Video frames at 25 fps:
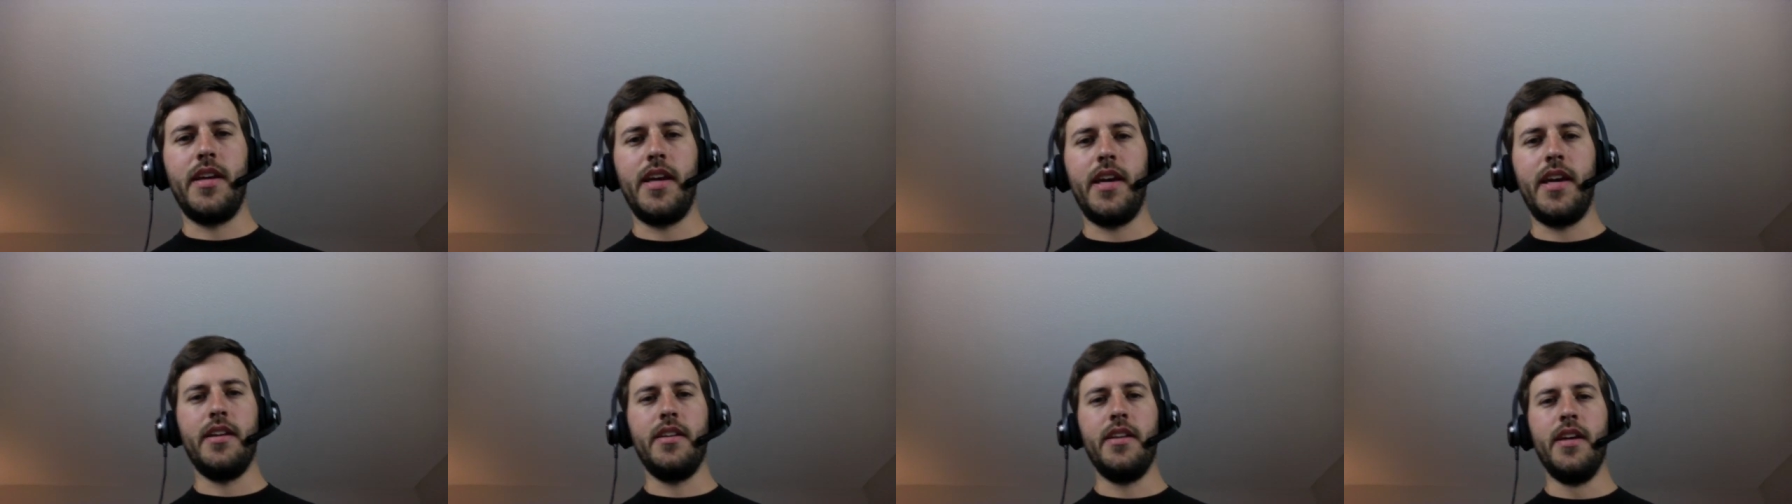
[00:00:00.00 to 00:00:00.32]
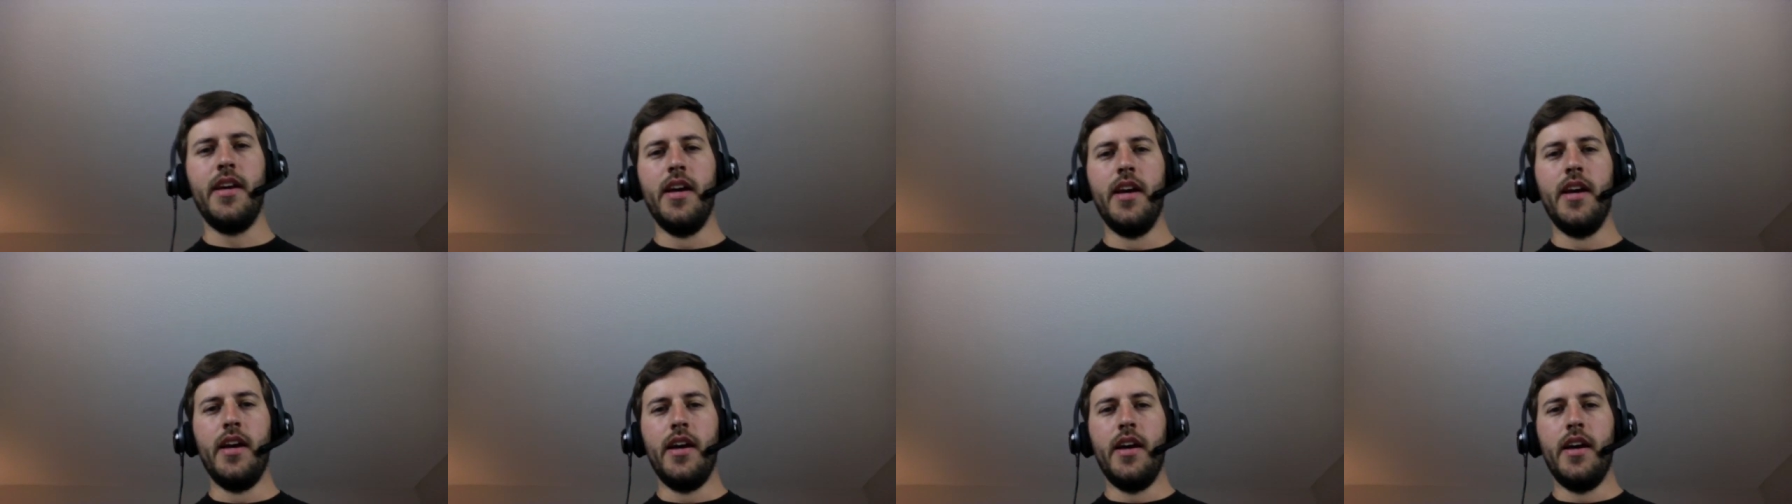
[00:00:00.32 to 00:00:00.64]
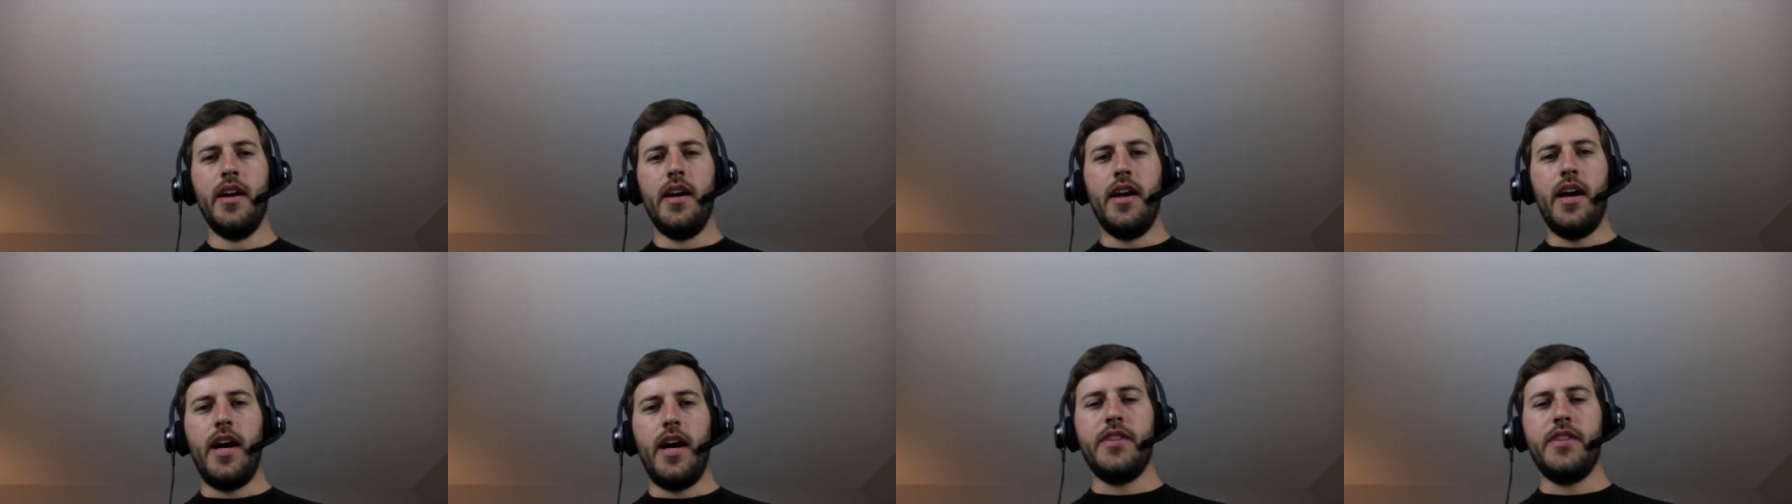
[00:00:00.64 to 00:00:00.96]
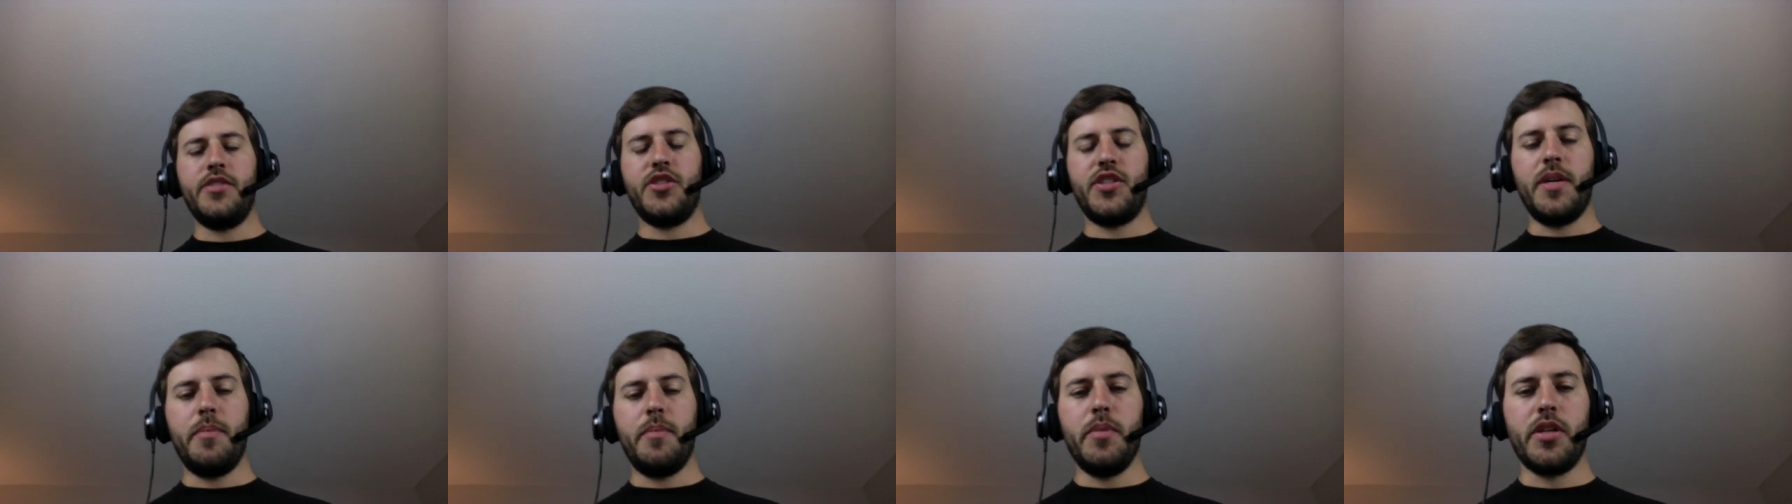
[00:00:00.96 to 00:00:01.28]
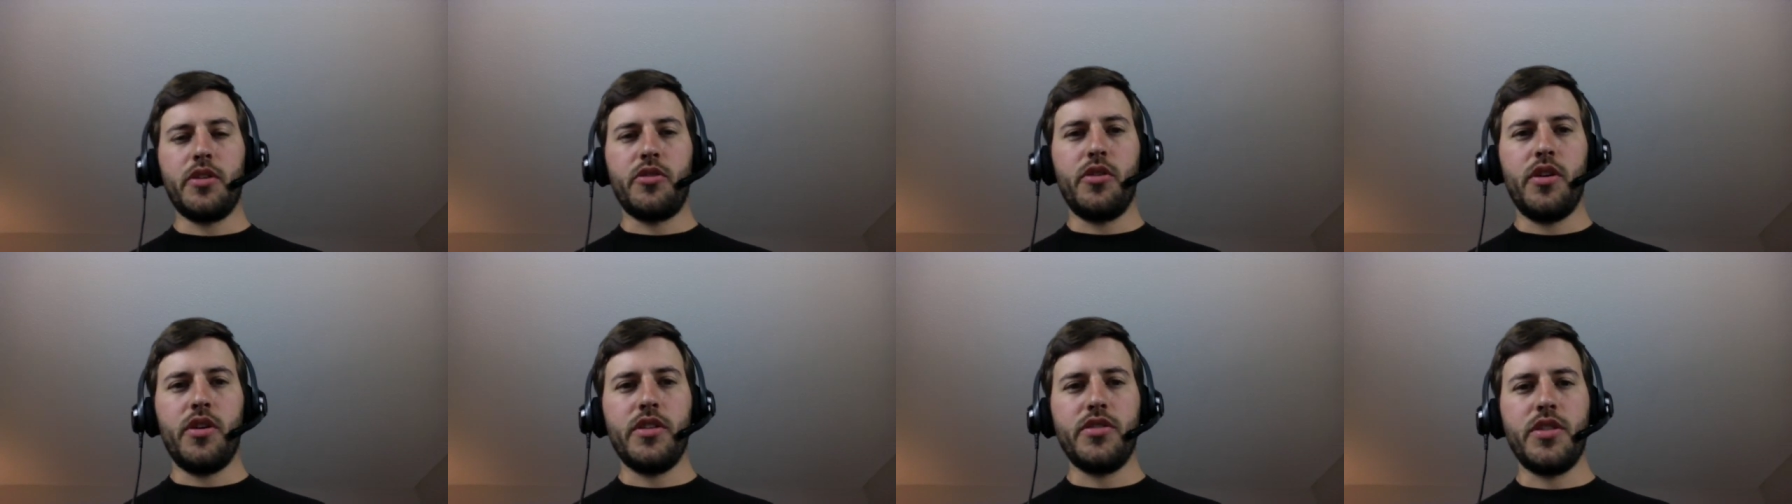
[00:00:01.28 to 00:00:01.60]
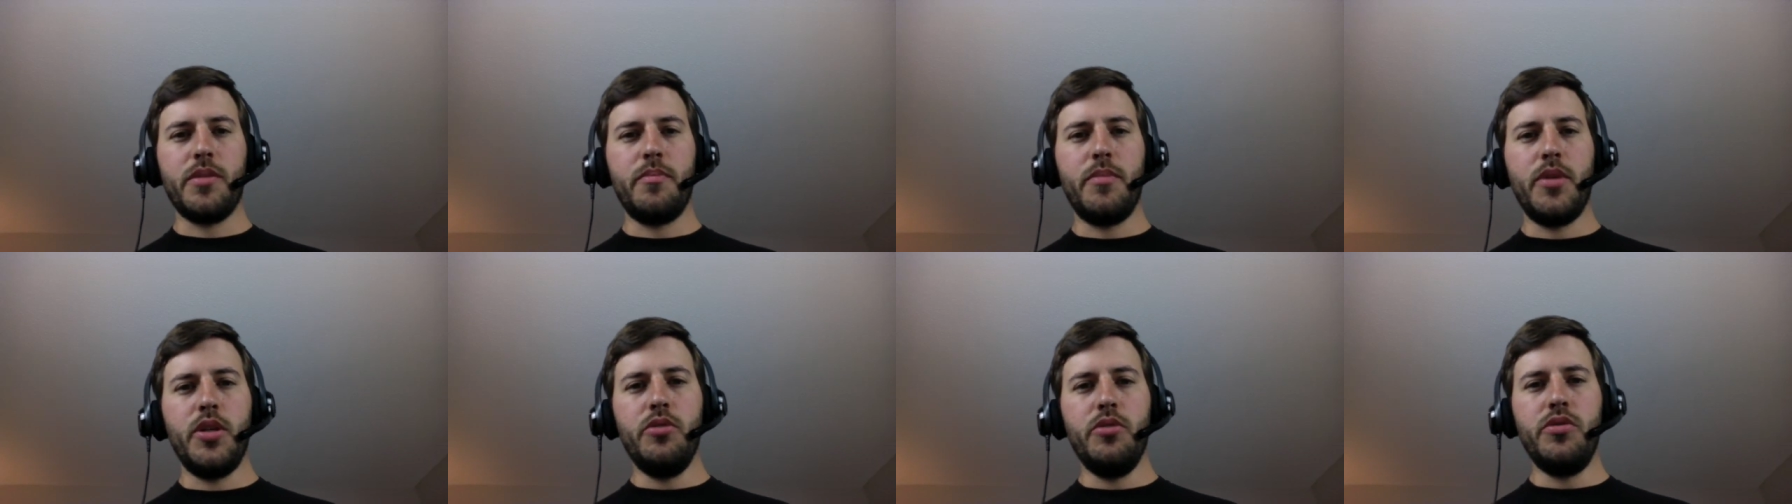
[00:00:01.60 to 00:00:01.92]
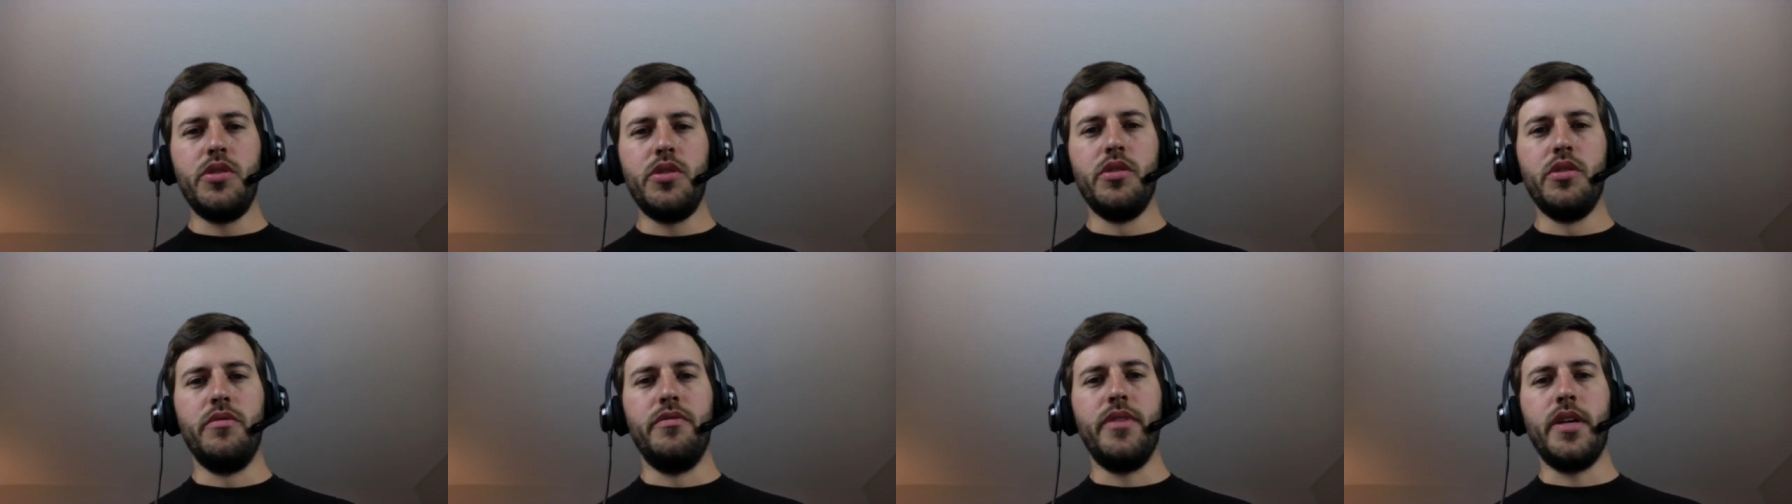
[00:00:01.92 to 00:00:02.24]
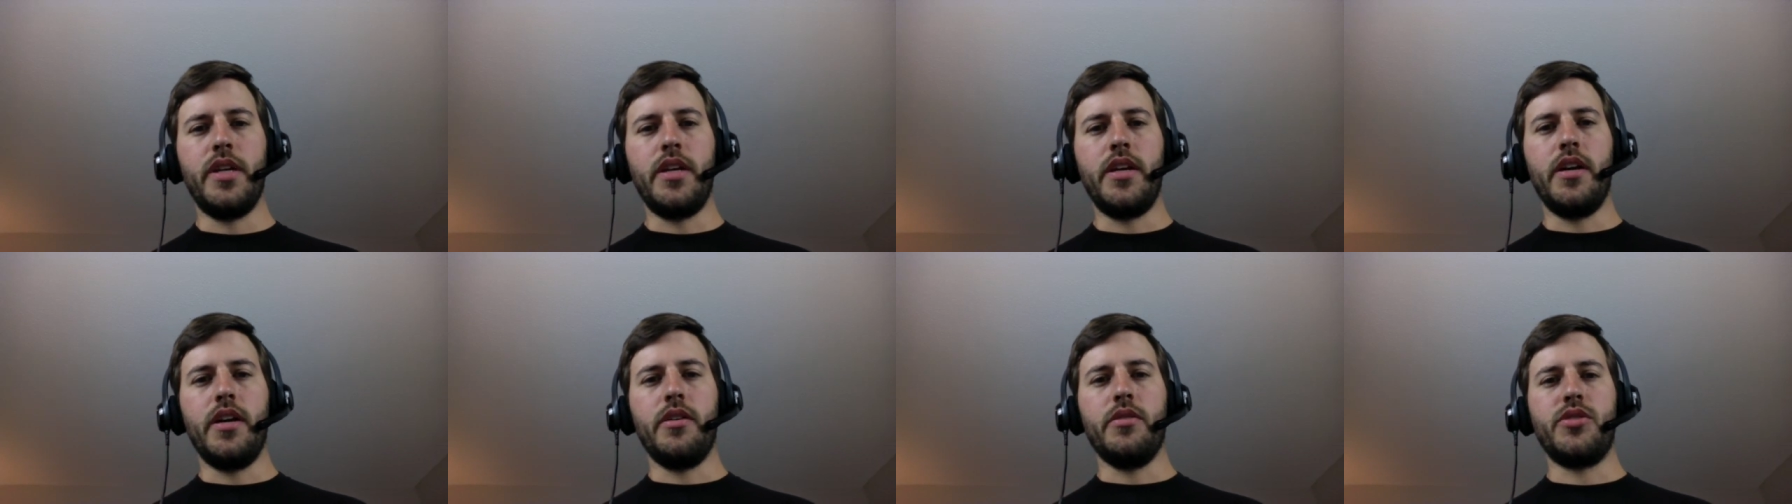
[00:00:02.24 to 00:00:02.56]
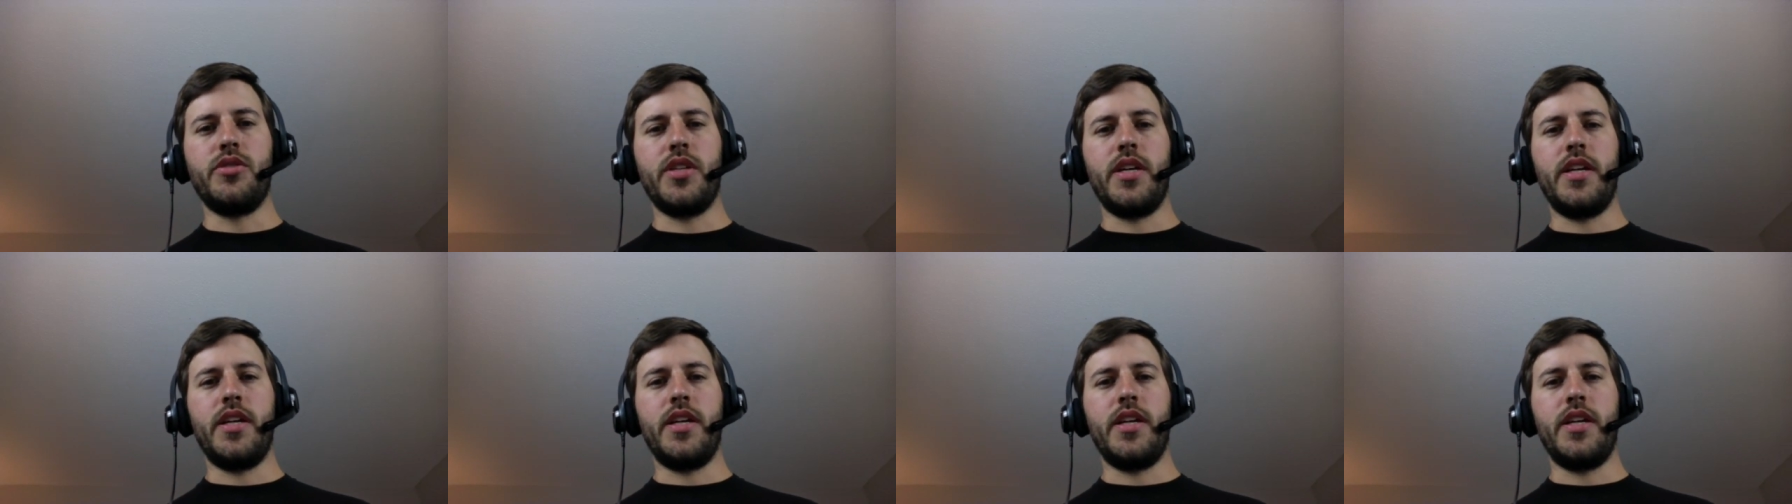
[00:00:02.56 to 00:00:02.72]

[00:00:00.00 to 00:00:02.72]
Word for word: And I stumbled across some YouTube videos